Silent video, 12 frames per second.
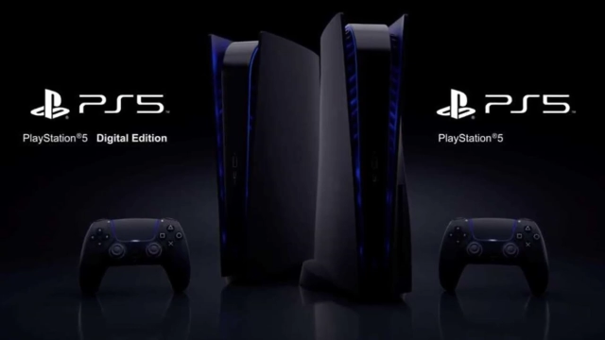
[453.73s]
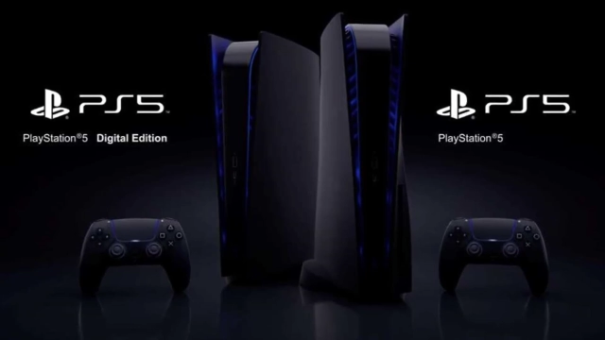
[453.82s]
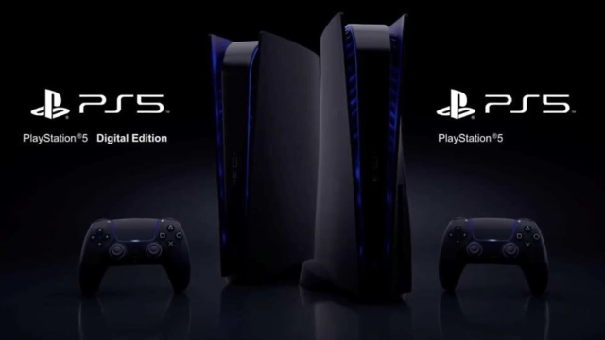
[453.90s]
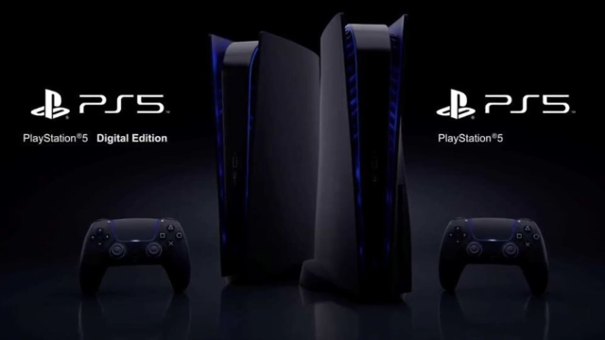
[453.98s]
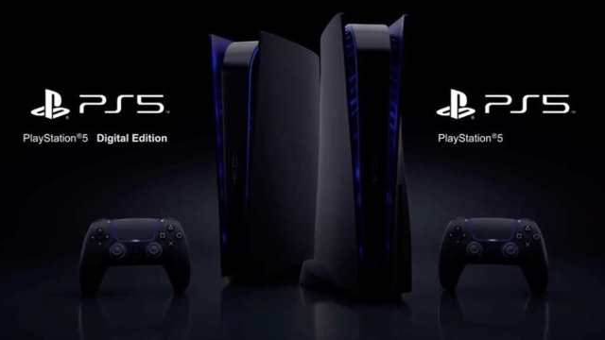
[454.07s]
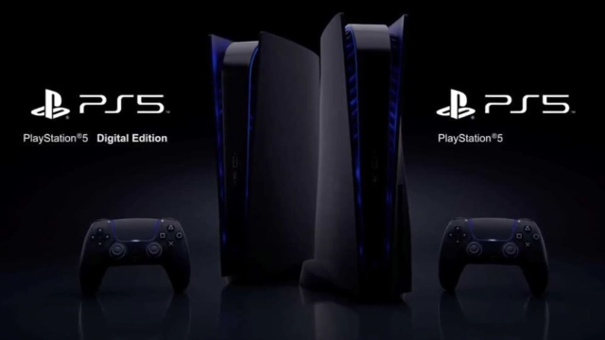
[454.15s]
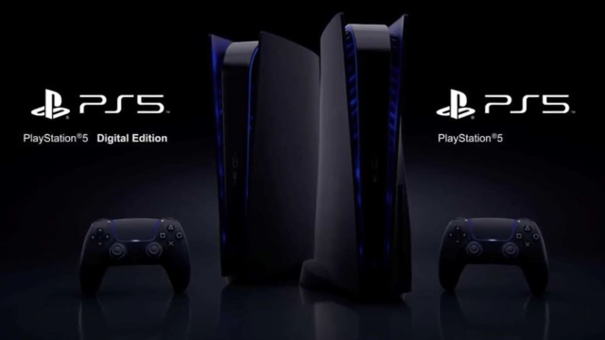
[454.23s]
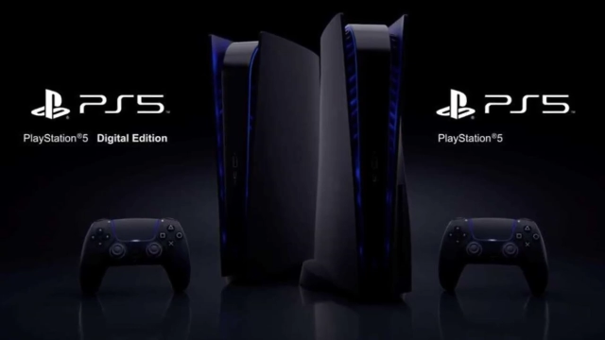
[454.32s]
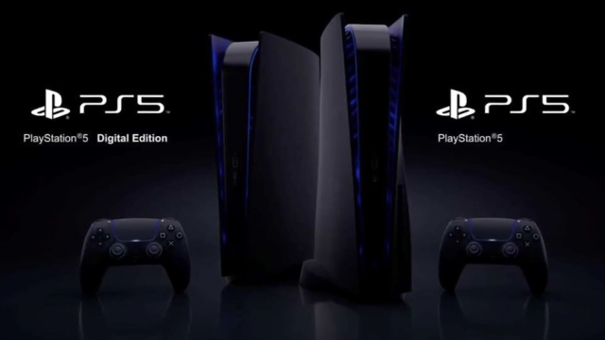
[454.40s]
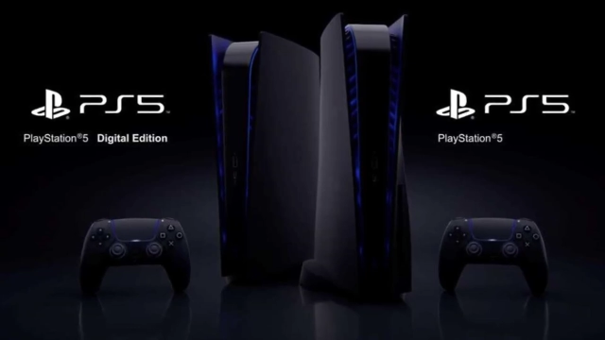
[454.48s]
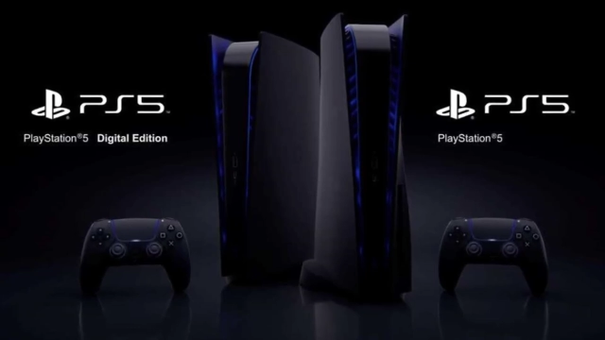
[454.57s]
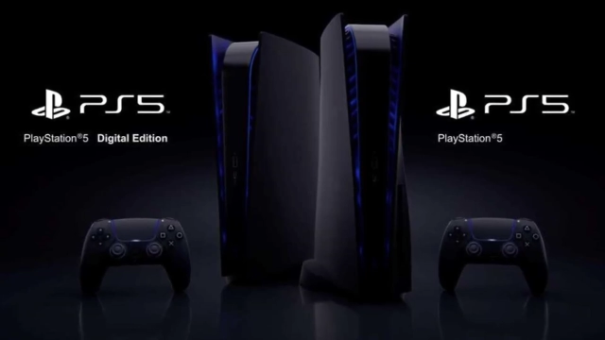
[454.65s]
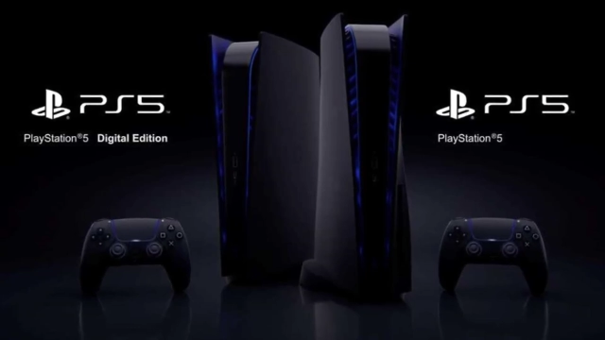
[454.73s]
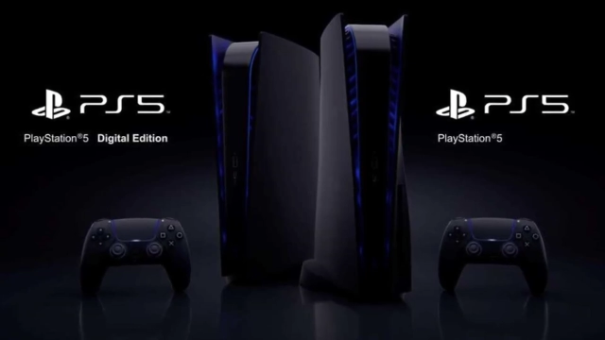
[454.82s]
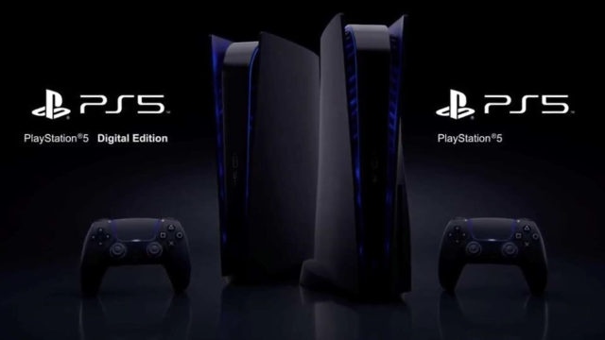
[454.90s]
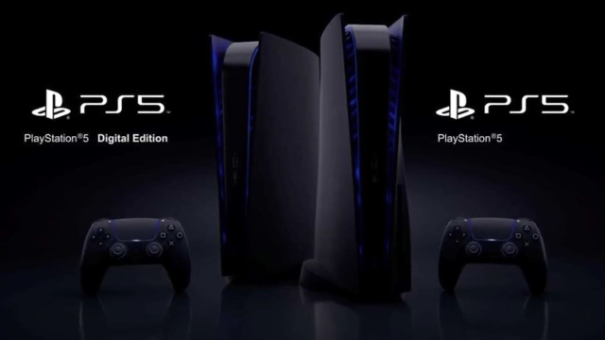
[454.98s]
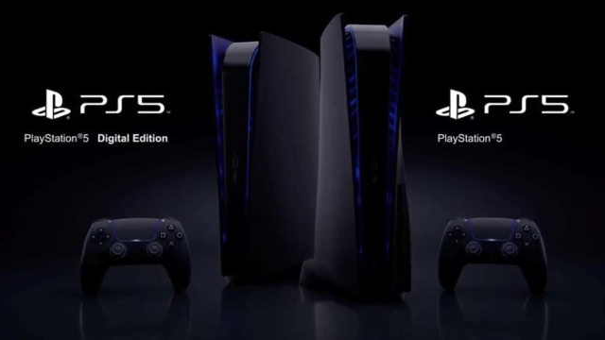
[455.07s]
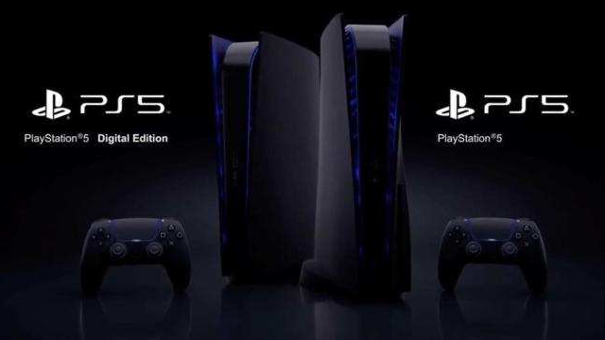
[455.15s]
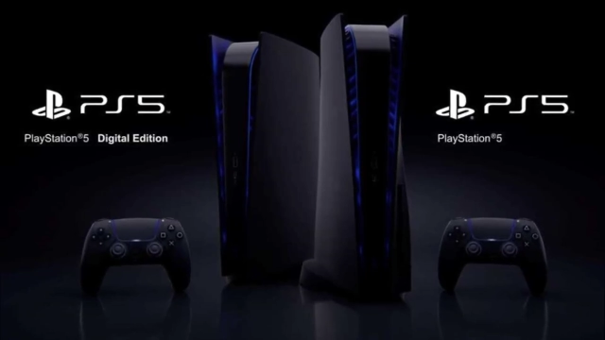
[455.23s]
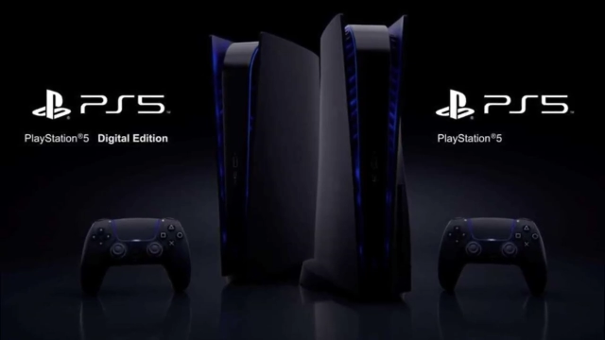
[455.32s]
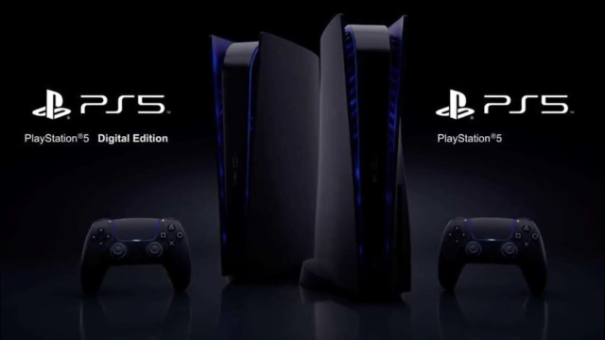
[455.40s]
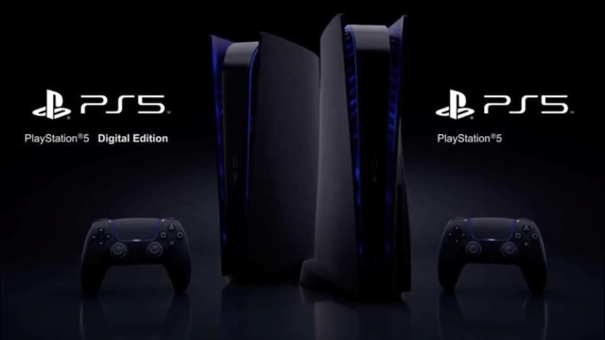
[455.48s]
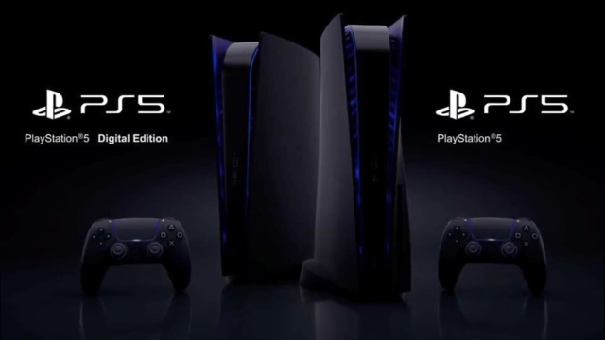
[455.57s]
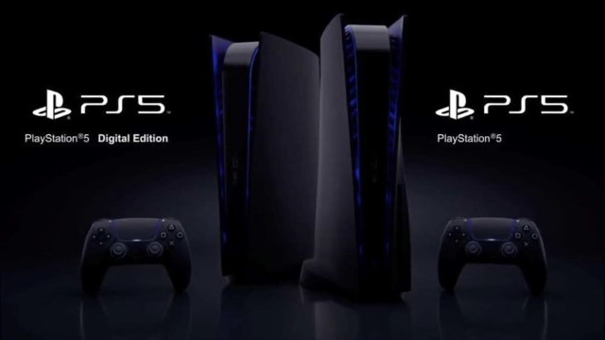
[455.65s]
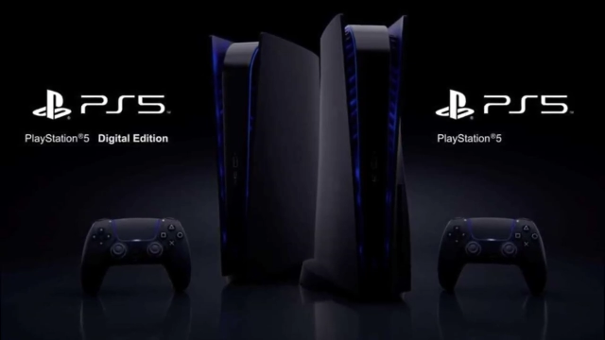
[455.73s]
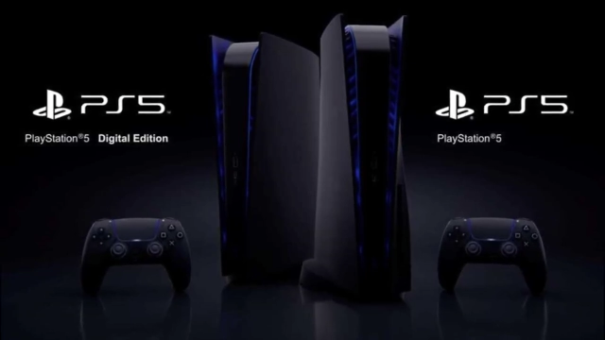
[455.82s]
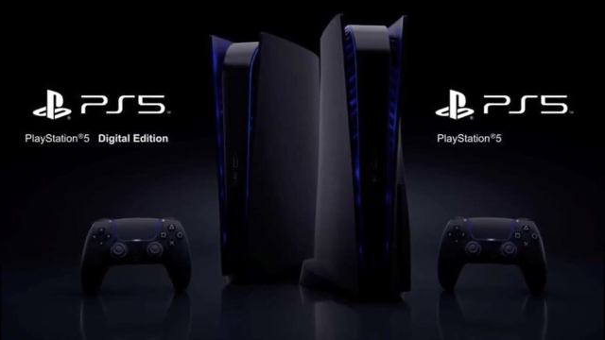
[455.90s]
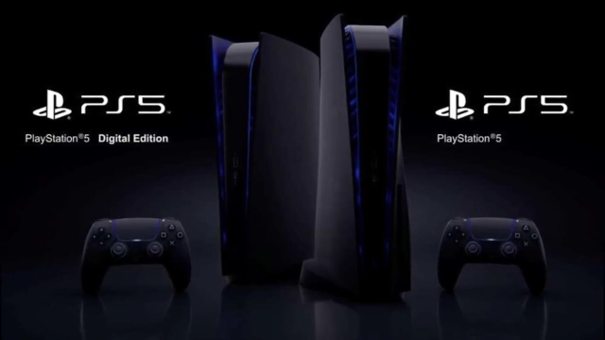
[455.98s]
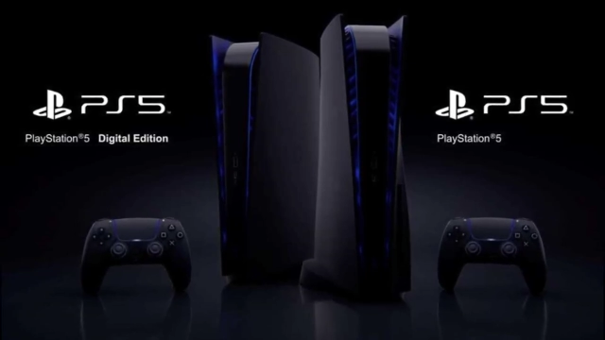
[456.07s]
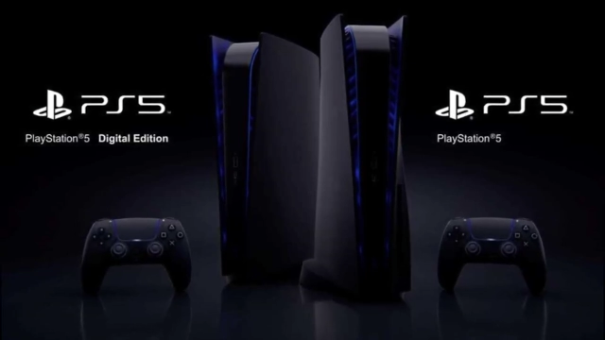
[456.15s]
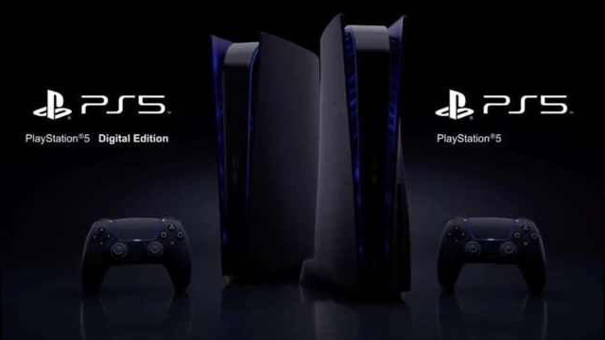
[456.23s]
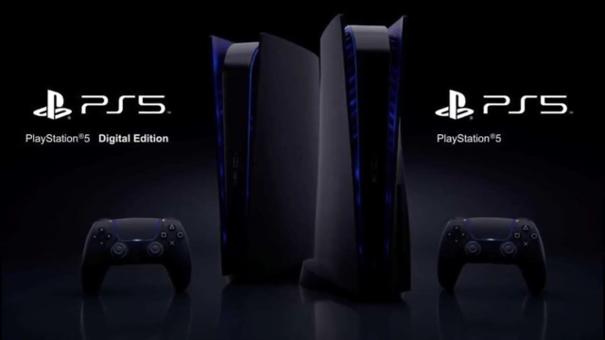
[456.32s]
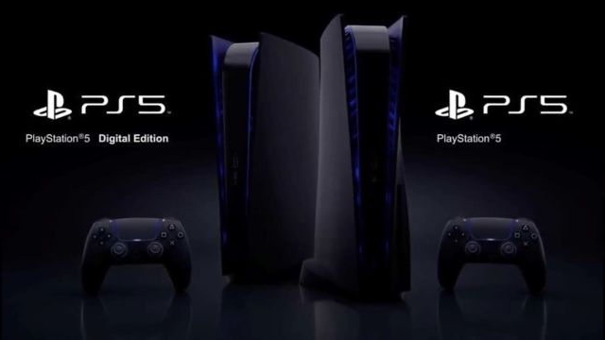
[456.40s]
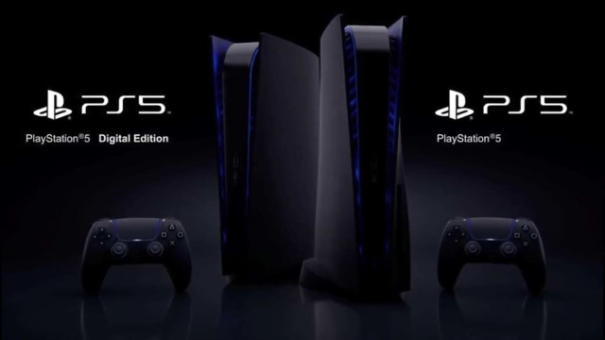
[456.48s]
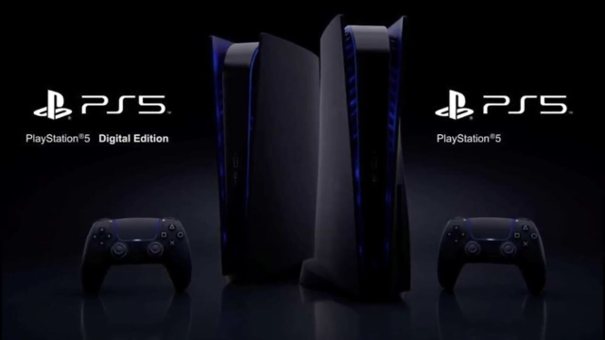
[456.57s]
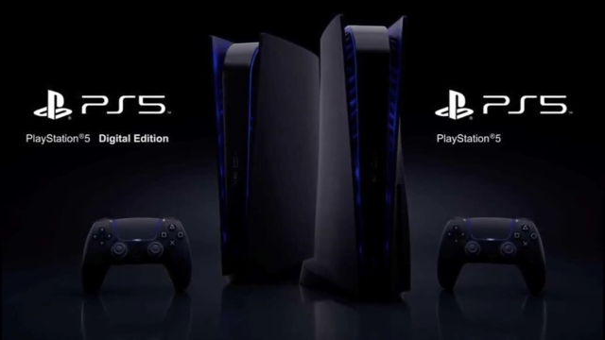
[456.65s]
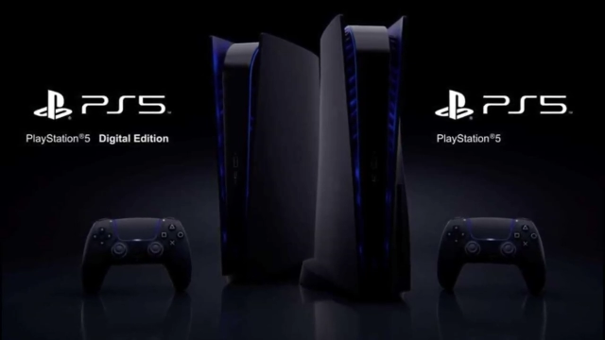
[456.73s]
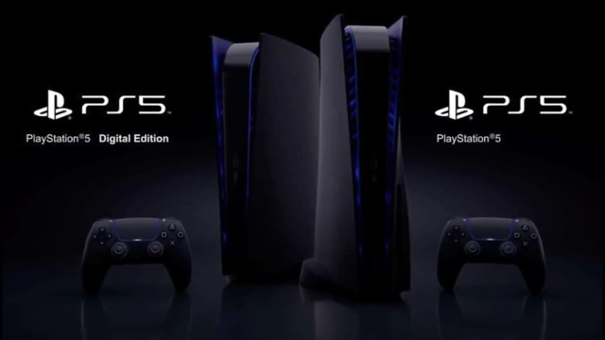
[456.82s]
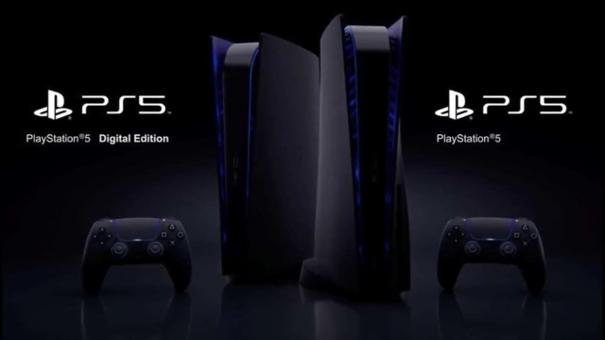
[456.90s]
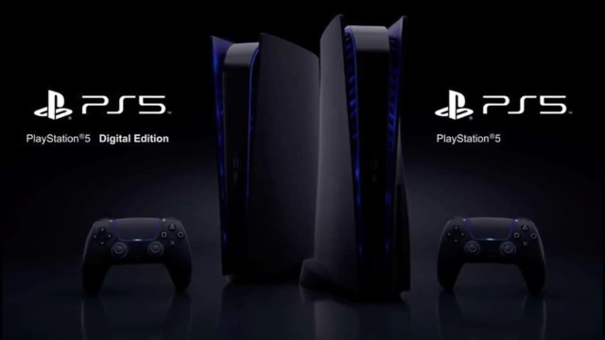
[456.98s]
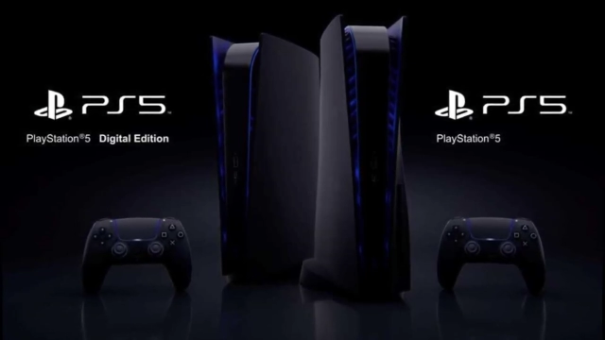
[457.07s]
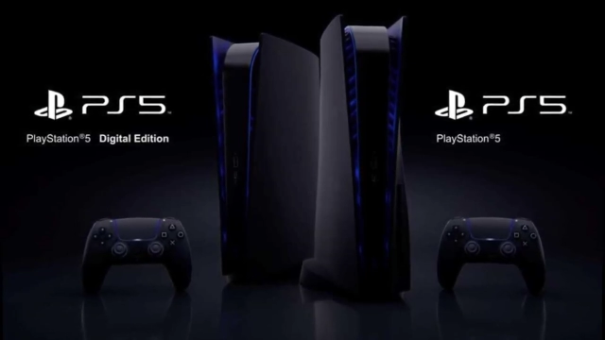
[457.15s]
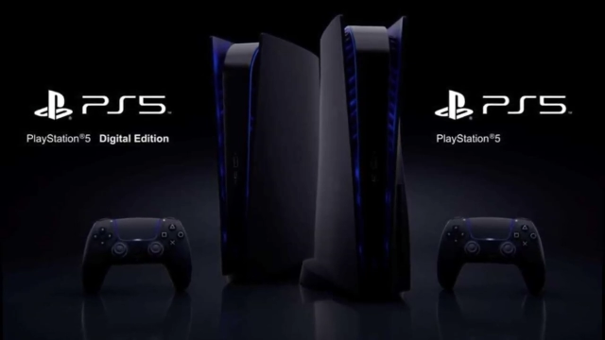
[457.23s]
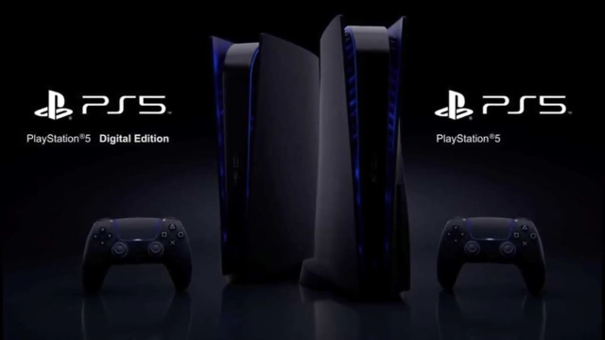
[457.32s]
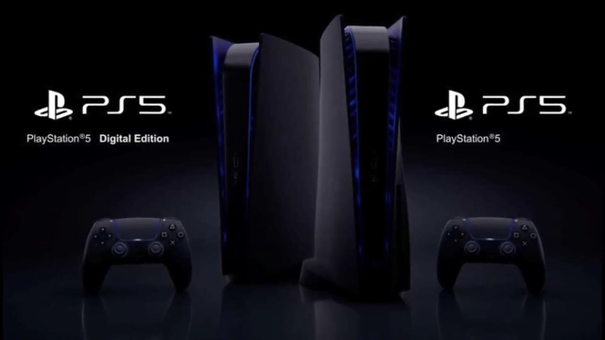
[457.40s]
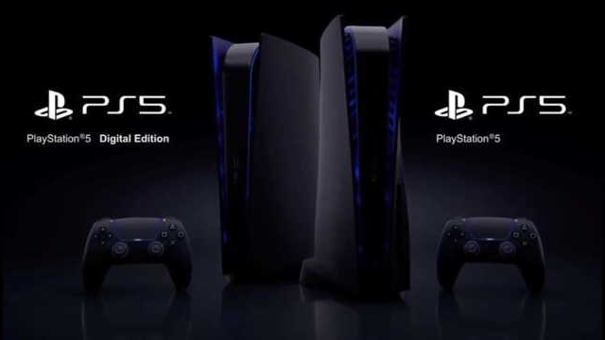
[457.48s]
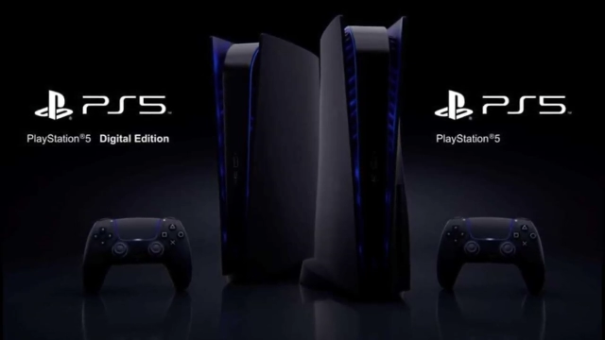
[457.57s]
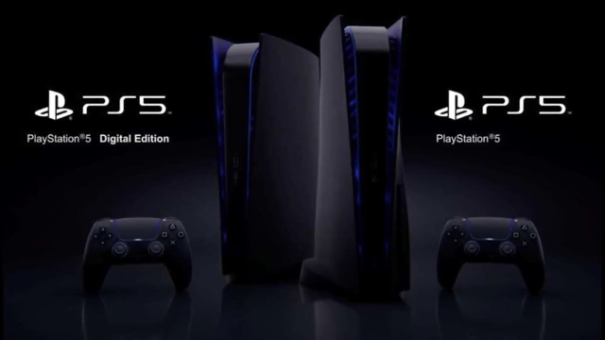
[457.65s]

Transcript: (no speaker visible)